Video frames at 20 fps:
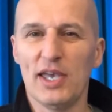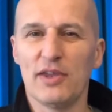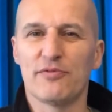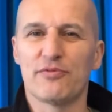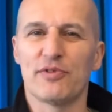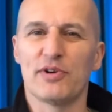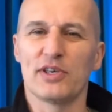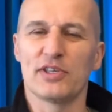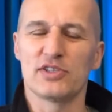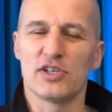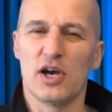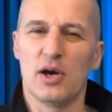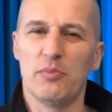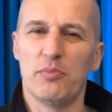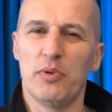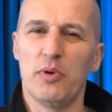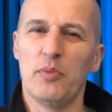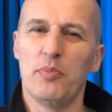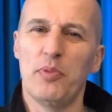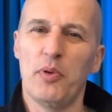for
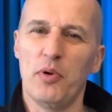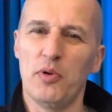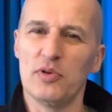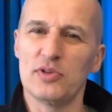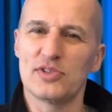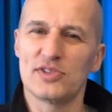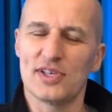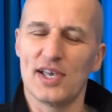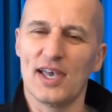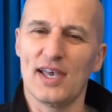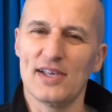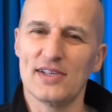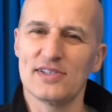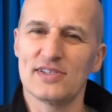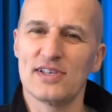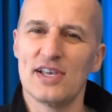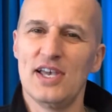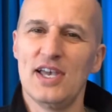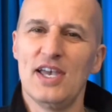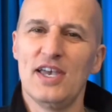example, Paul says
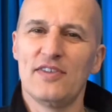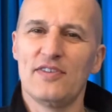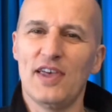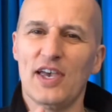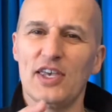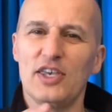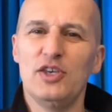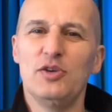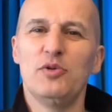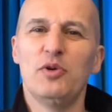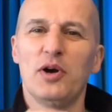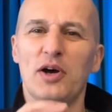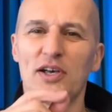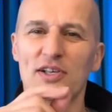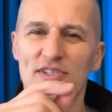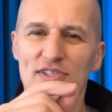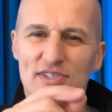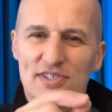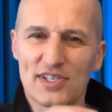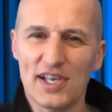that you are
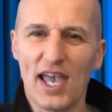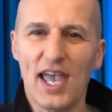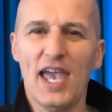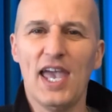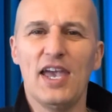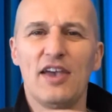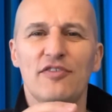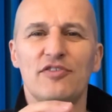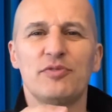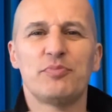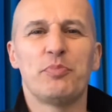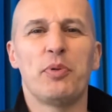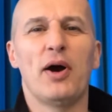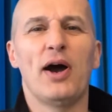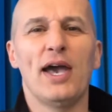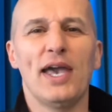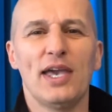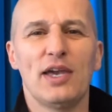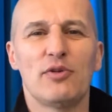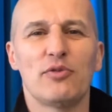saved
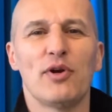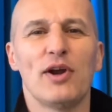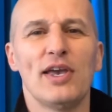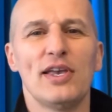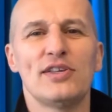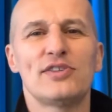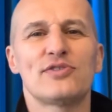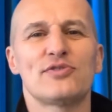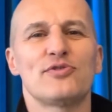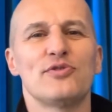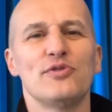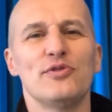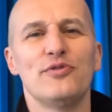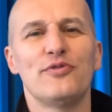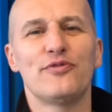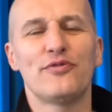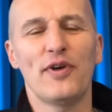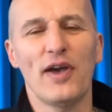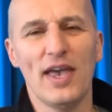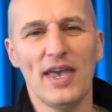by grace through
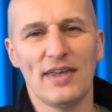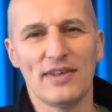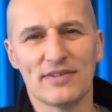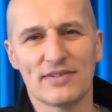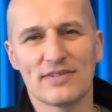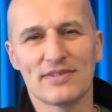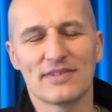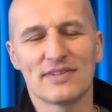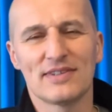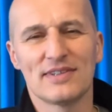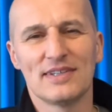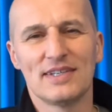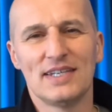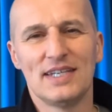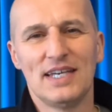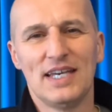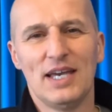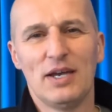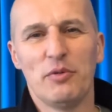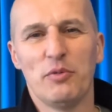faith.
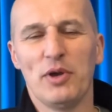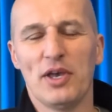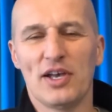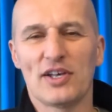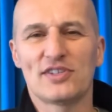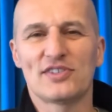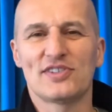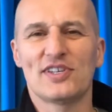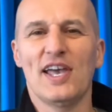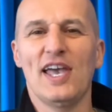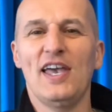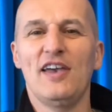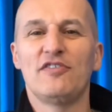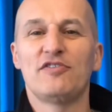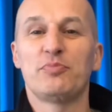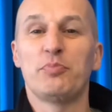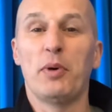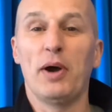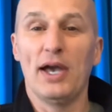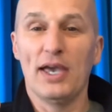We are
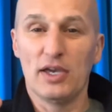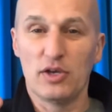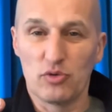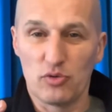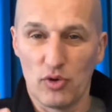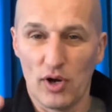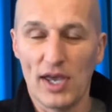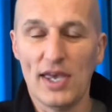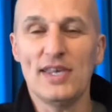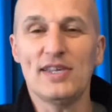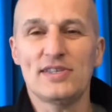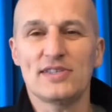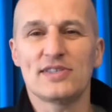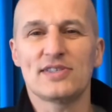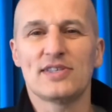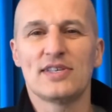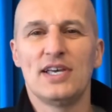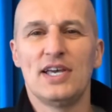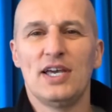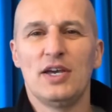saved by grace,
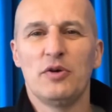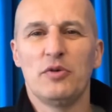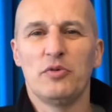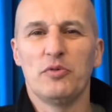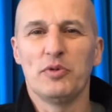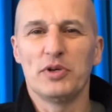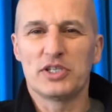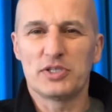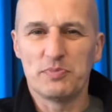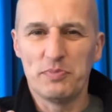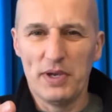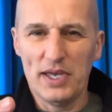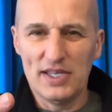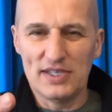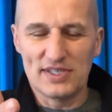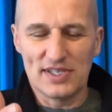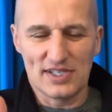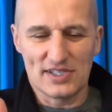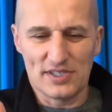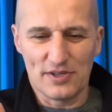which
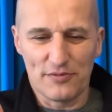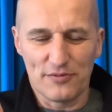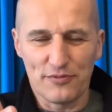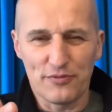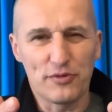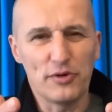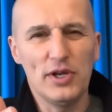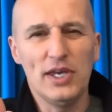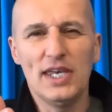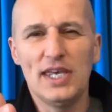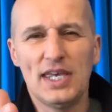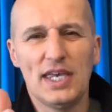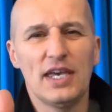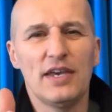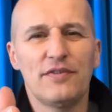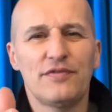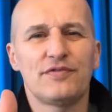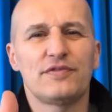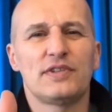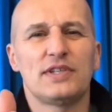means it's a free
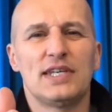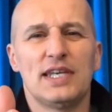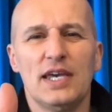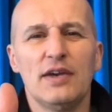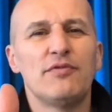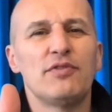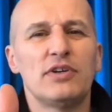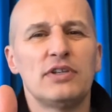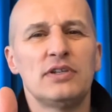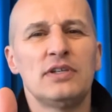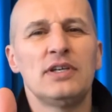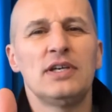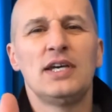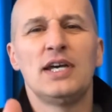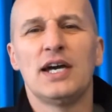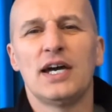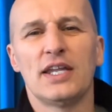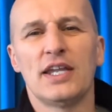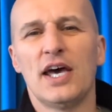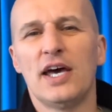gift given,
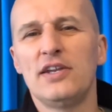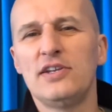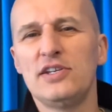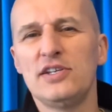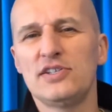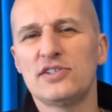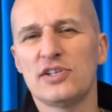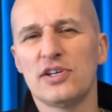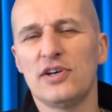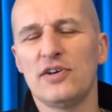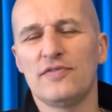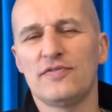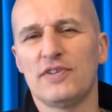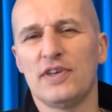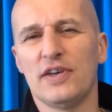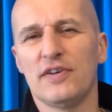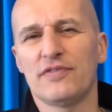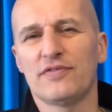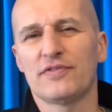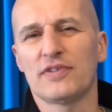an undeserved
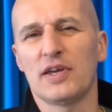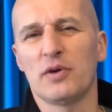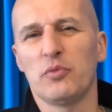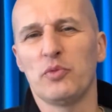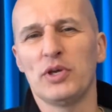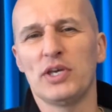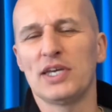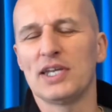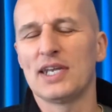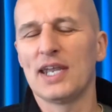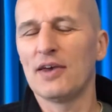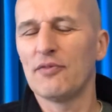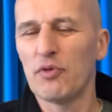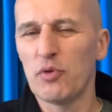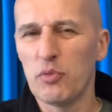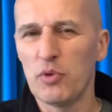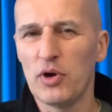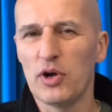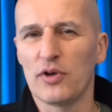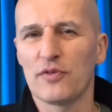gift that we could never
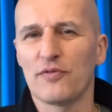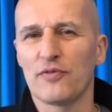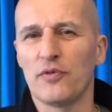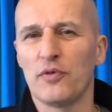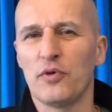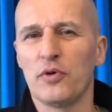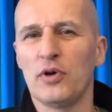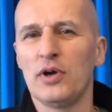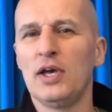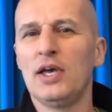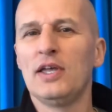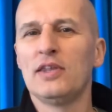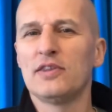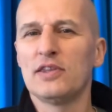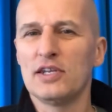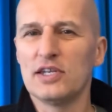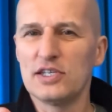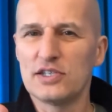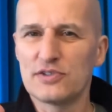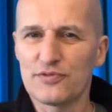work for,
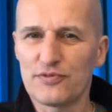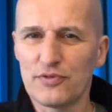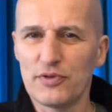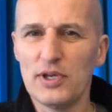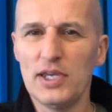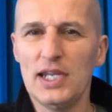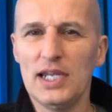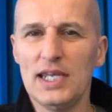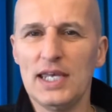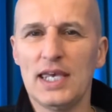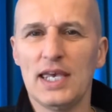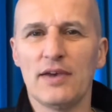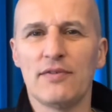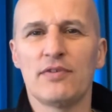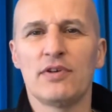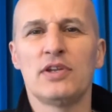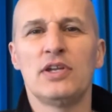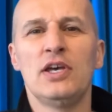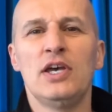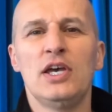that is freely
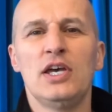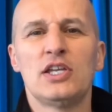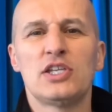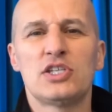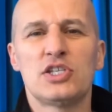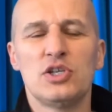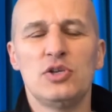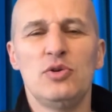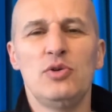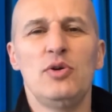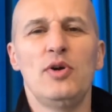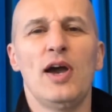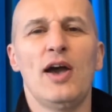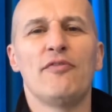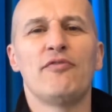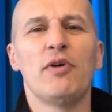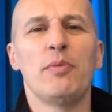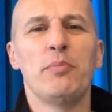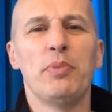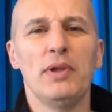given to
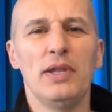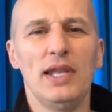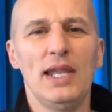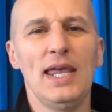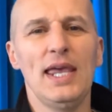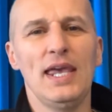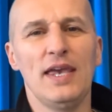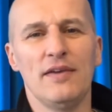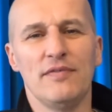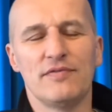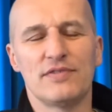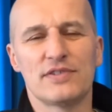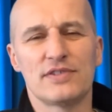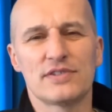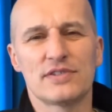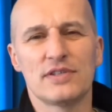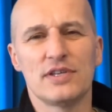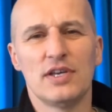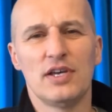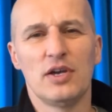whoever
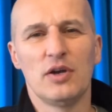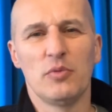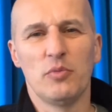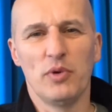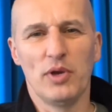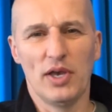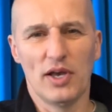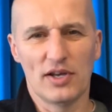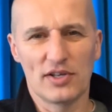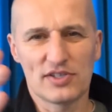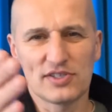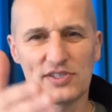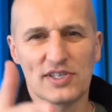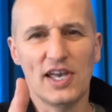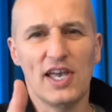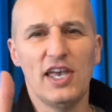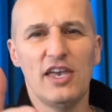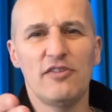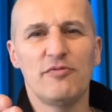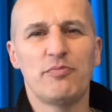believes. We are
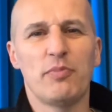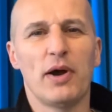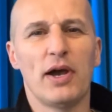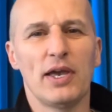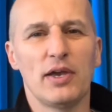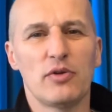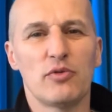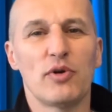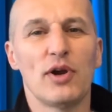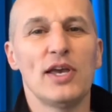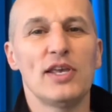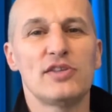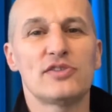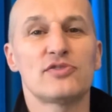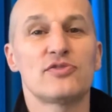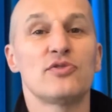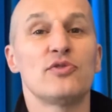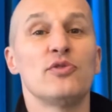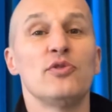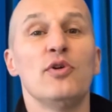saved by grace
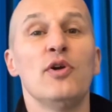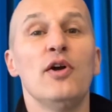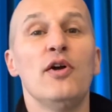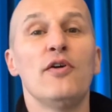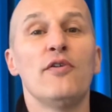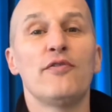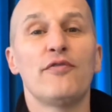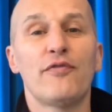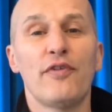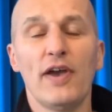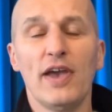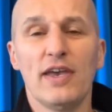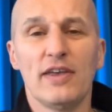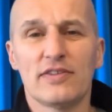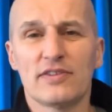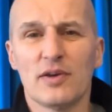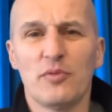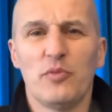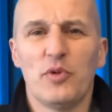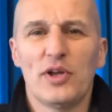through faith.
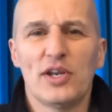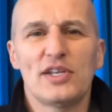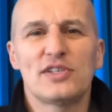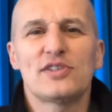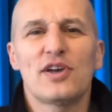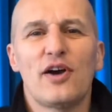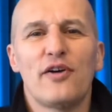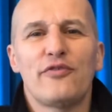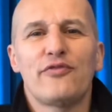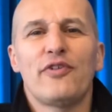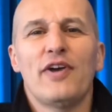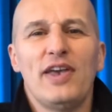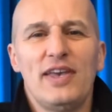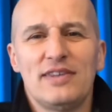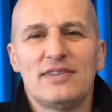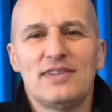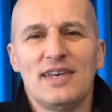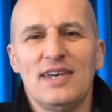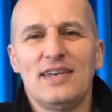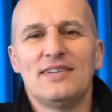And what is our
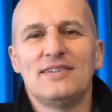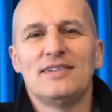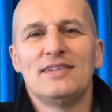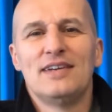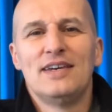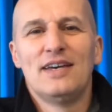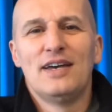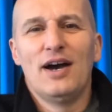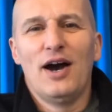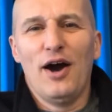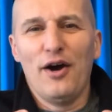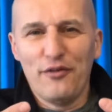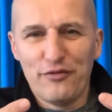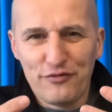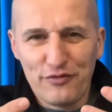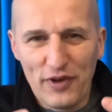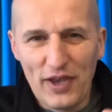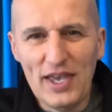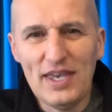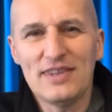faith in? Our
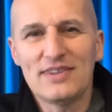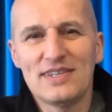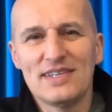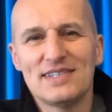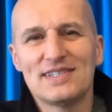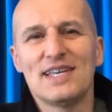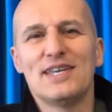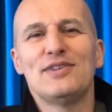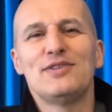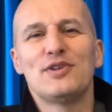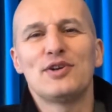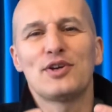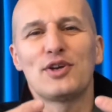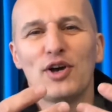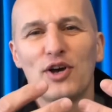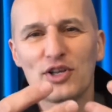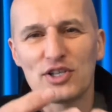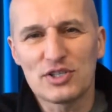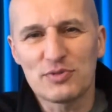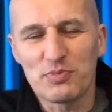faith is in the
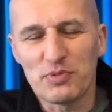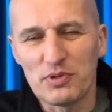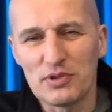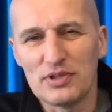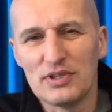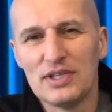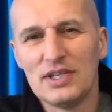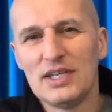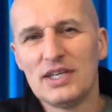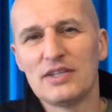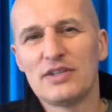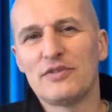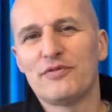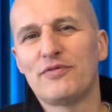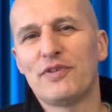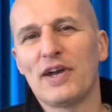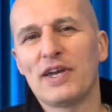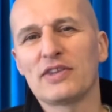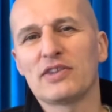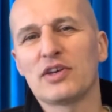gospel, the
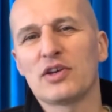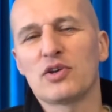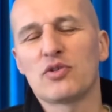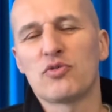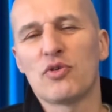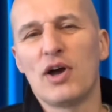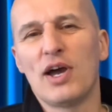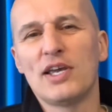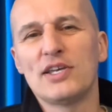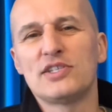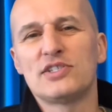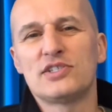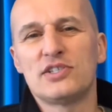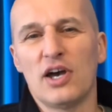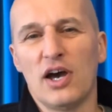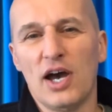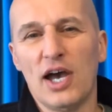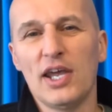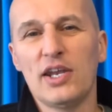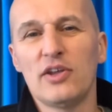fact that Christ
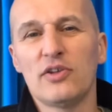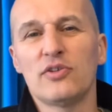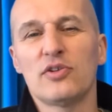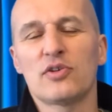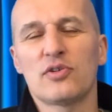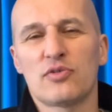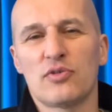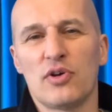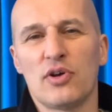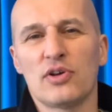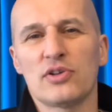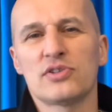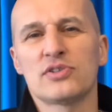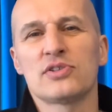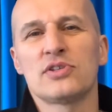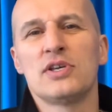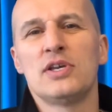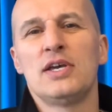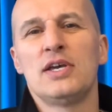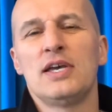died on the cross,
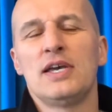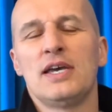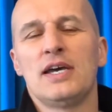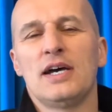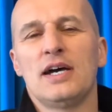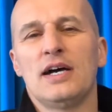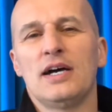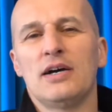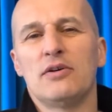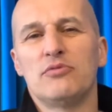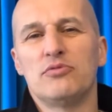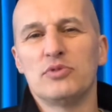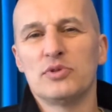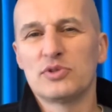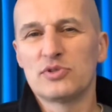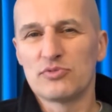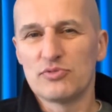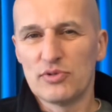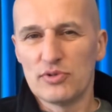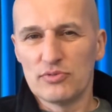
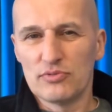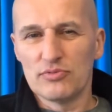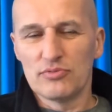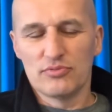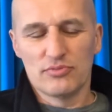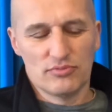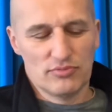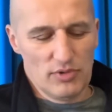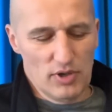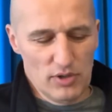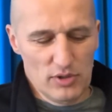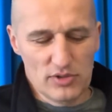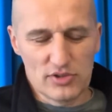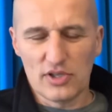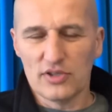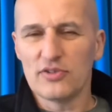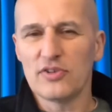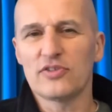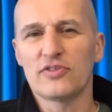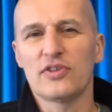rose
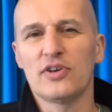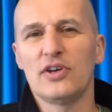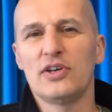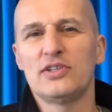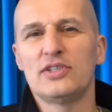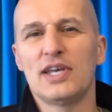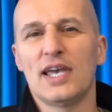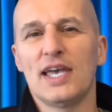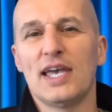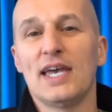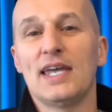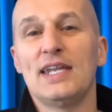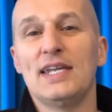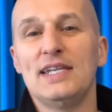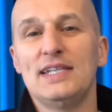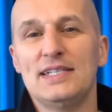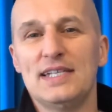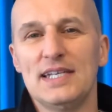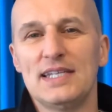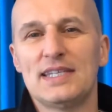on the third day, and he
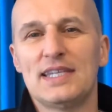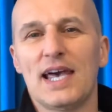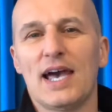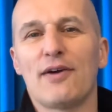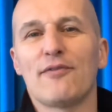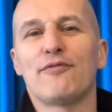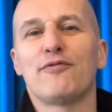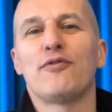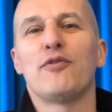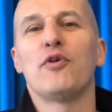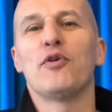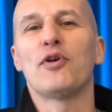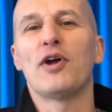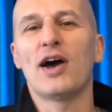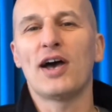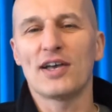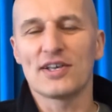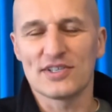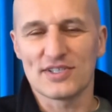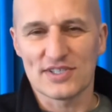did that for
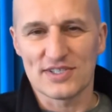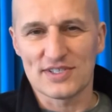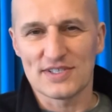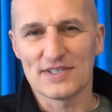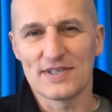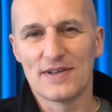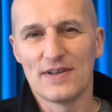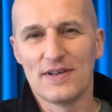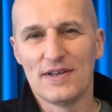us.